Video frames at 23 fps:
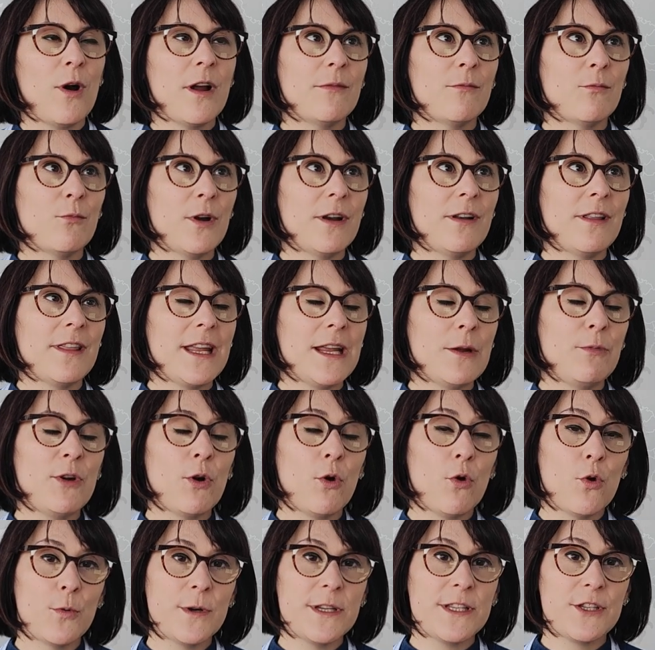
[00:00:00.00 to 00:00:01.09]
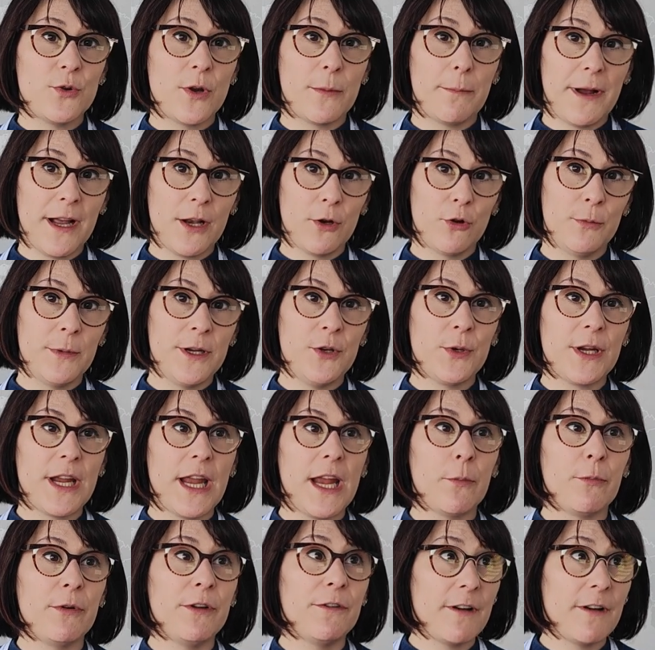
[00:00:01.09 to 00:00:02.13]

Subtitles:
one thing we always do at Myeloma UK,